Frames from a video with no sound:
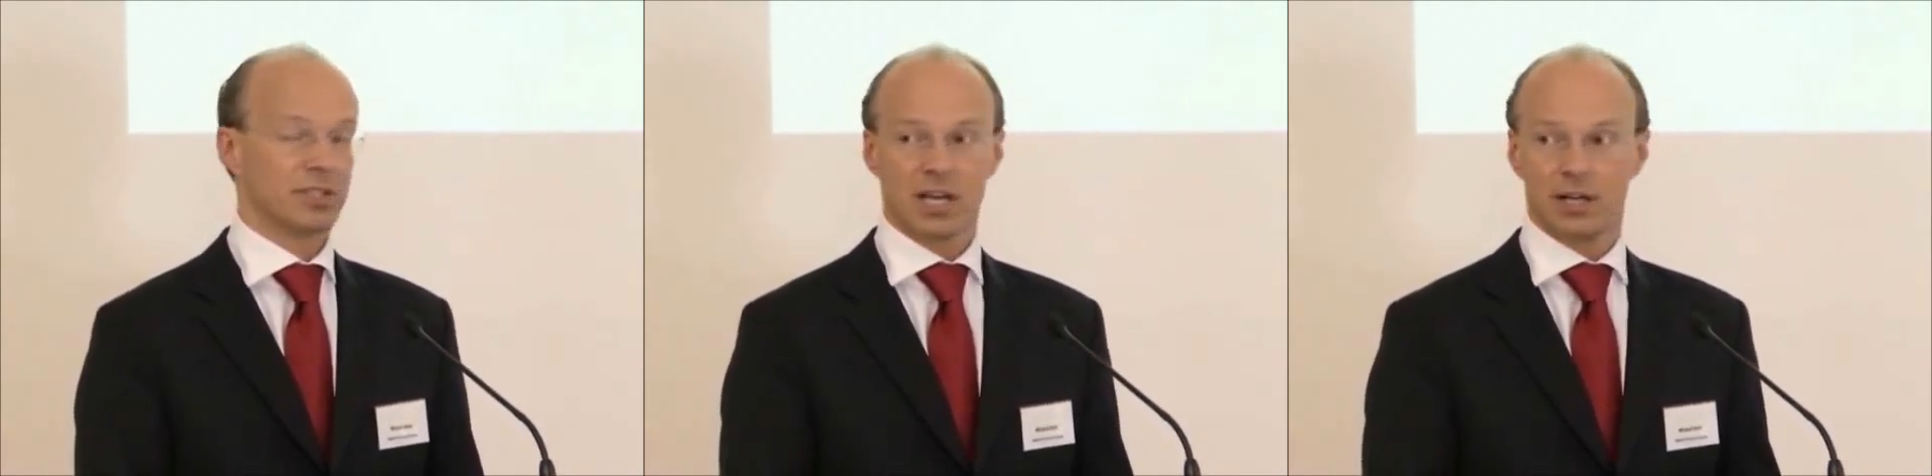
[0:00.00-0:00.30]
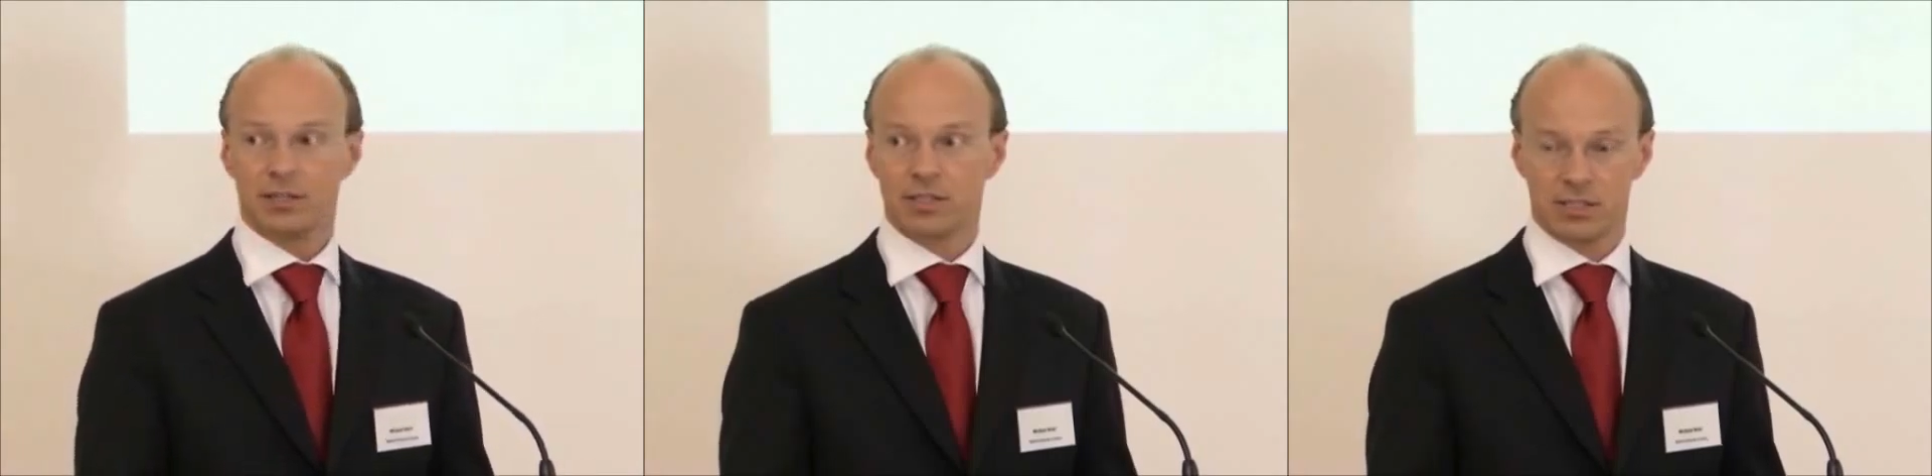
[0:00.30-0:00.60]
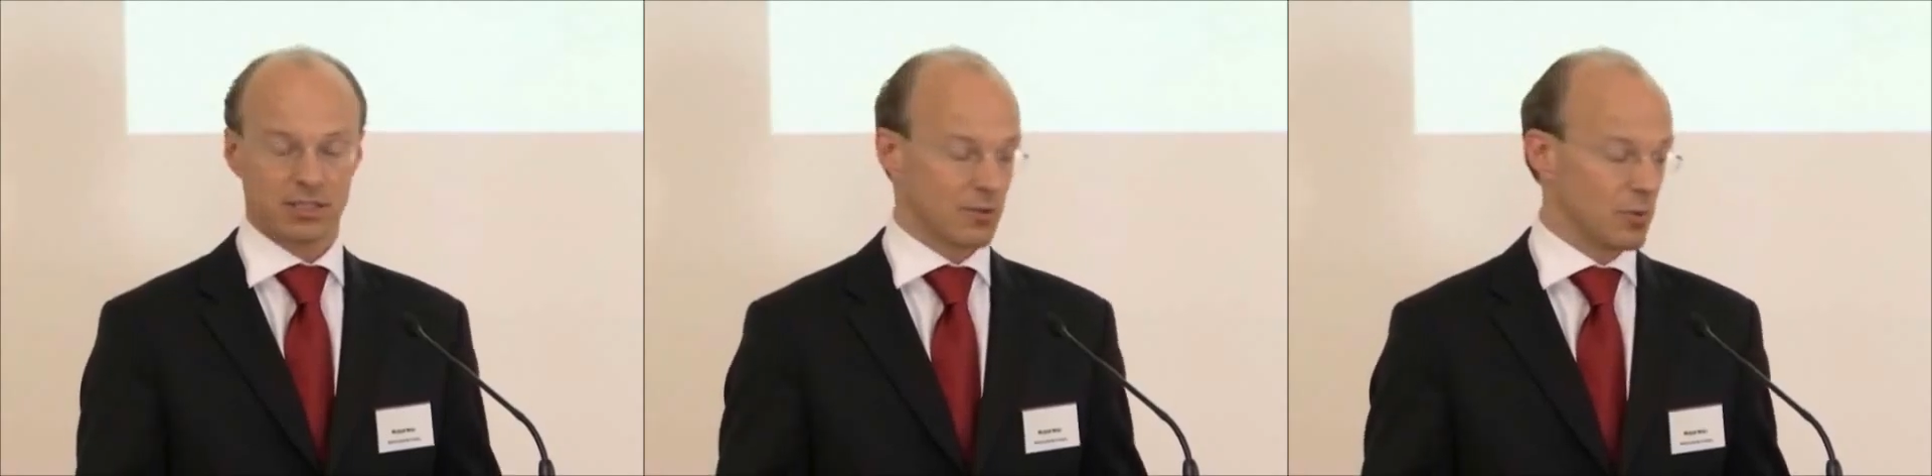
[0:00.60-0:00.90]

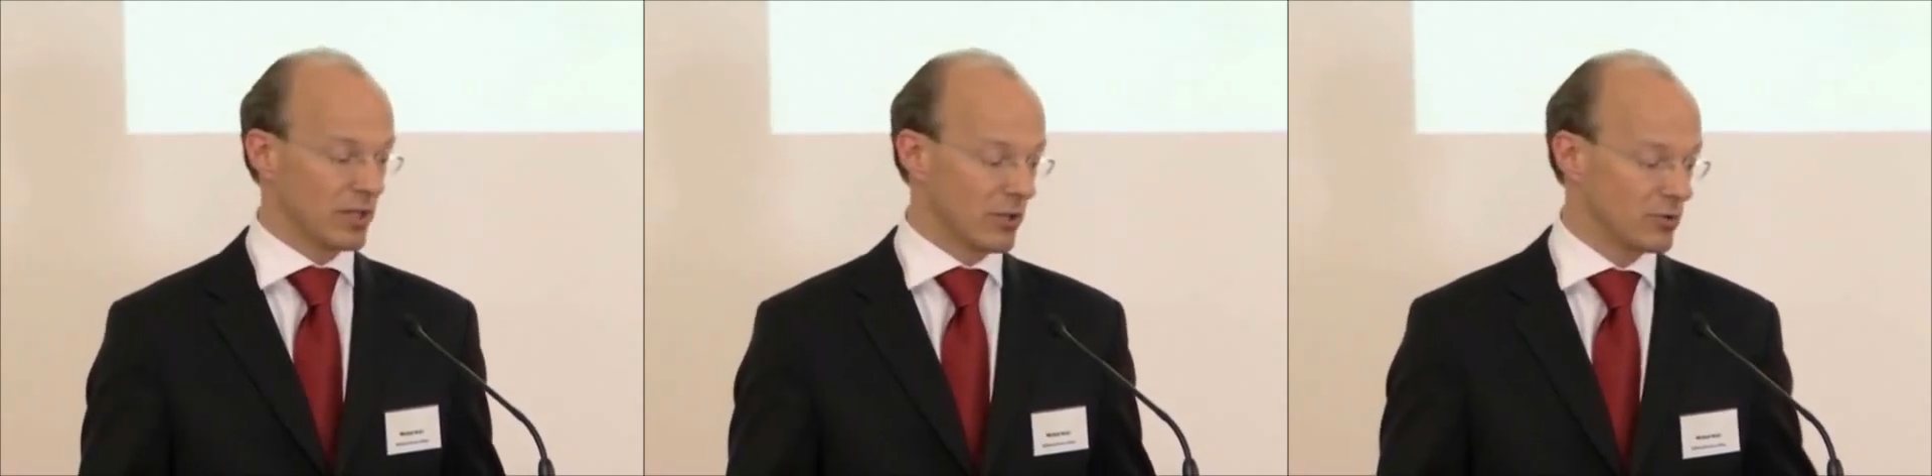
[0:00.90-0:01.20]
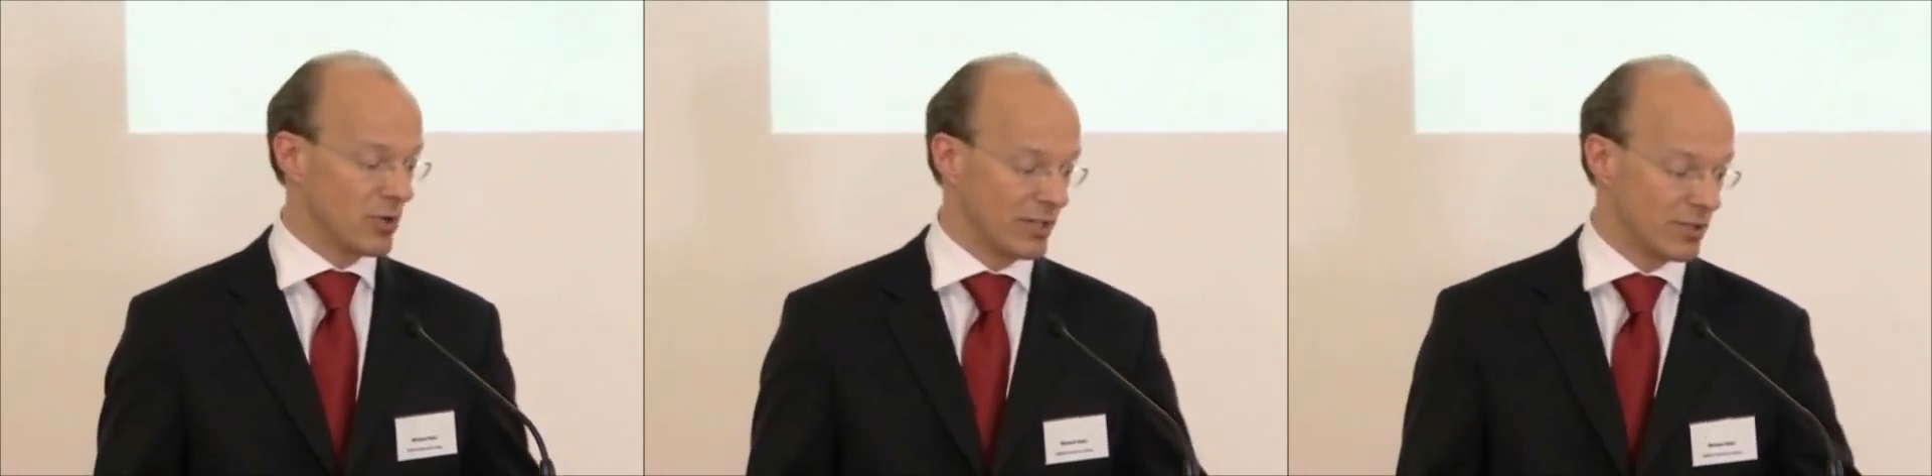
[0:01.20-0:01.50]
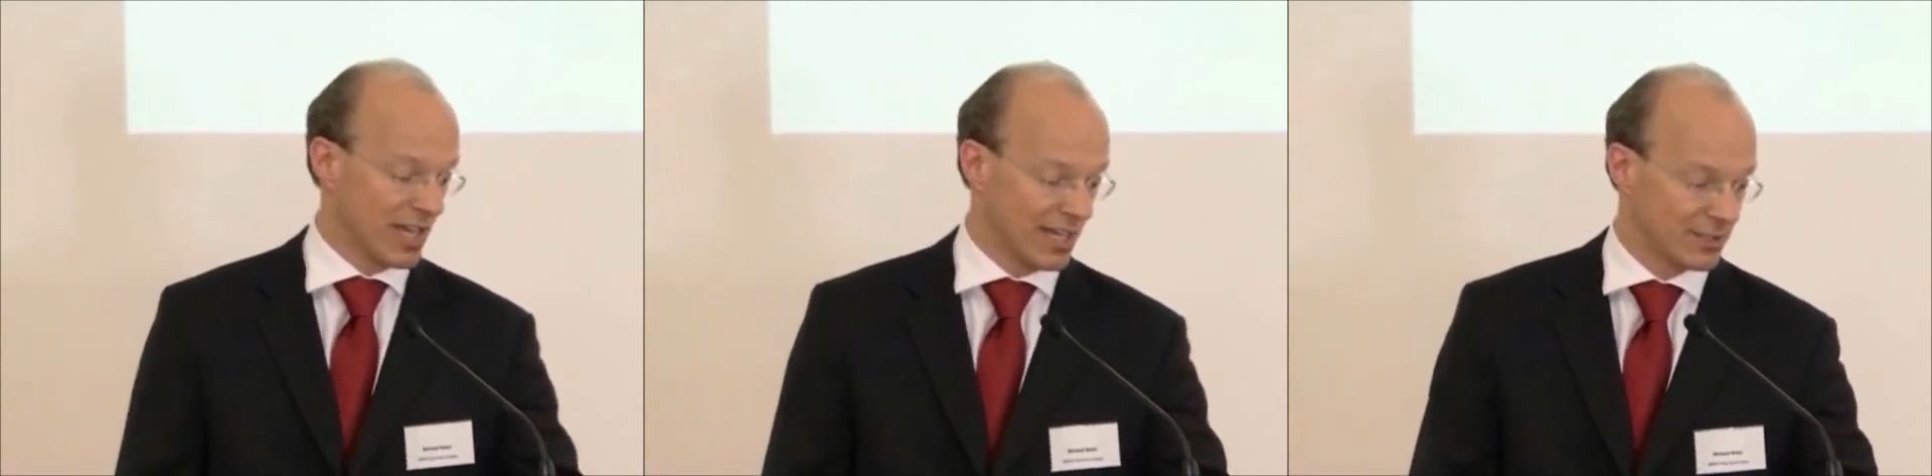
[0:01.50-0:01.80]
sciences that we are going to
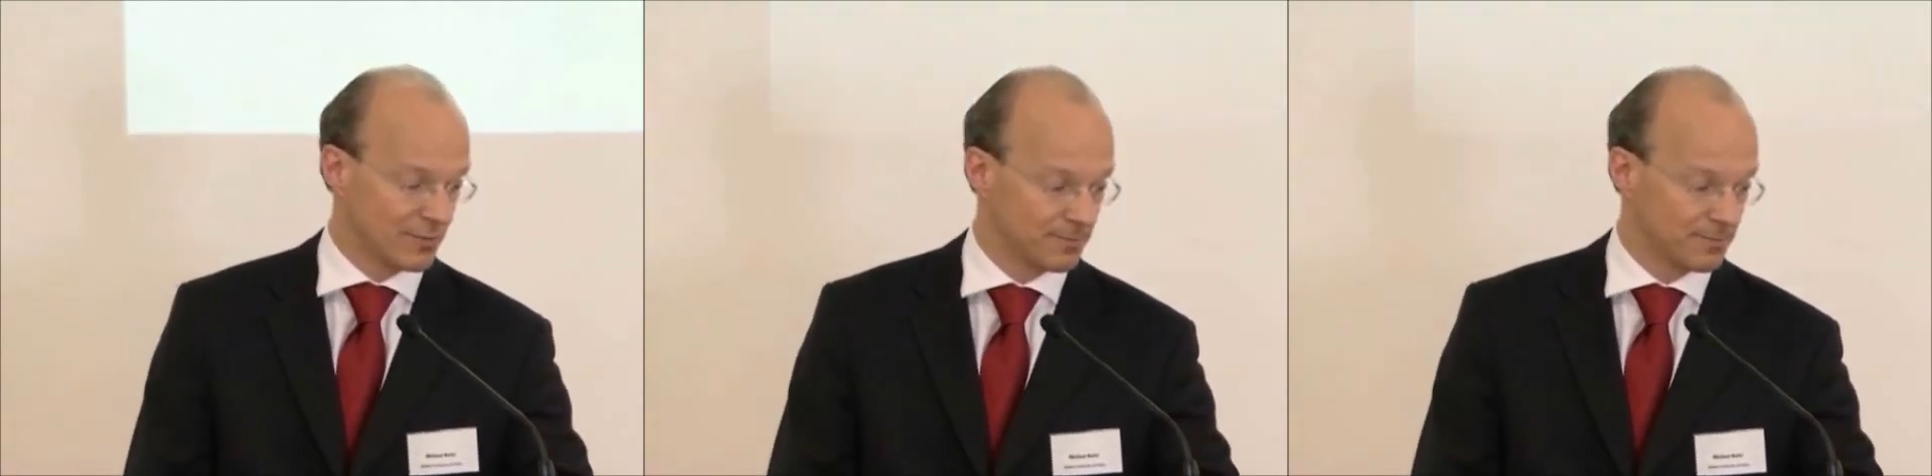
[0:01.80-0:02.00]
educate.